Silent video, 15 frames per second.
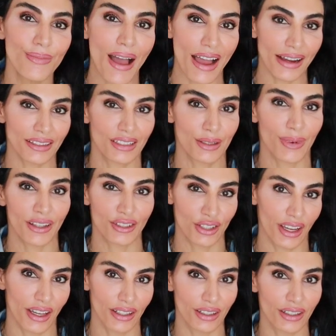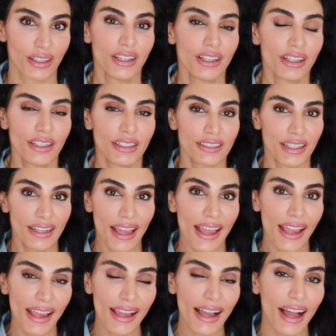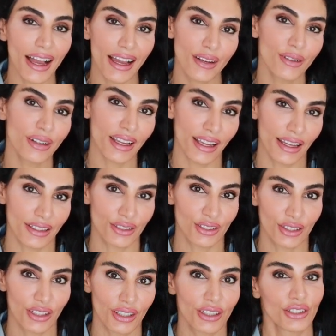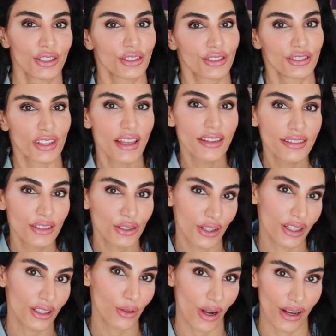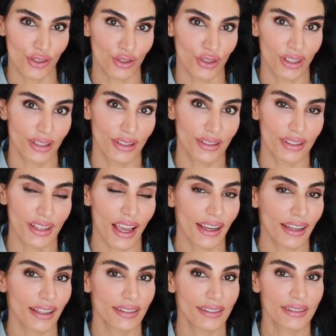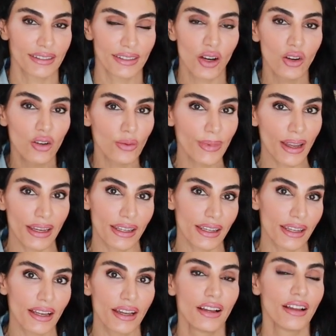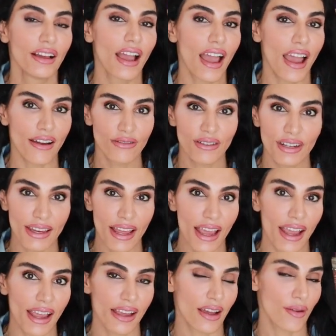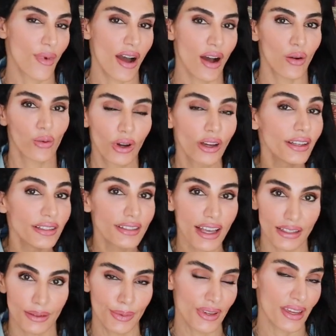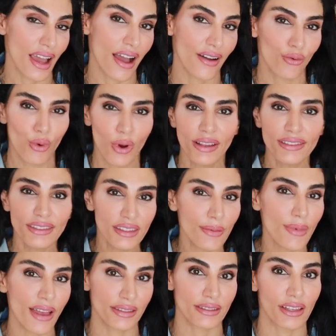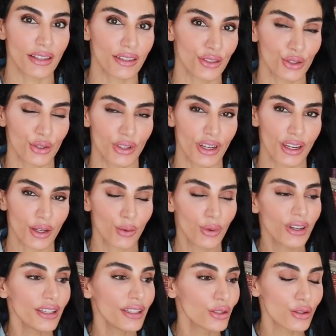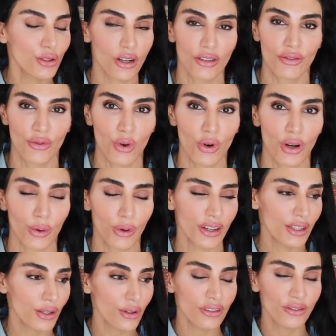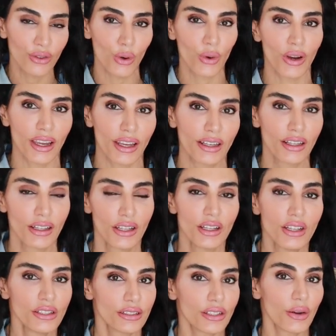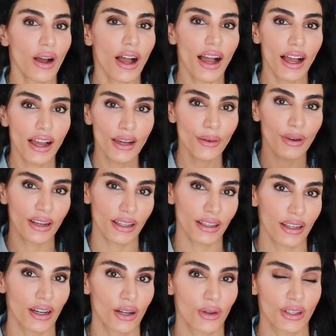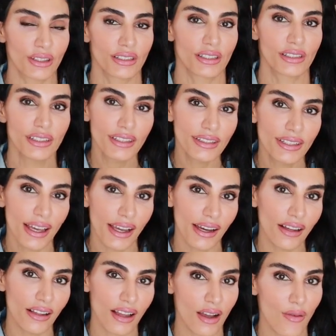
back to my channel. Today, I want to answer your sunscreen questions. I get so many every day about what is SPF, what's the best sunscreen, what do you look for, what do you avoid. So, I want to go into detail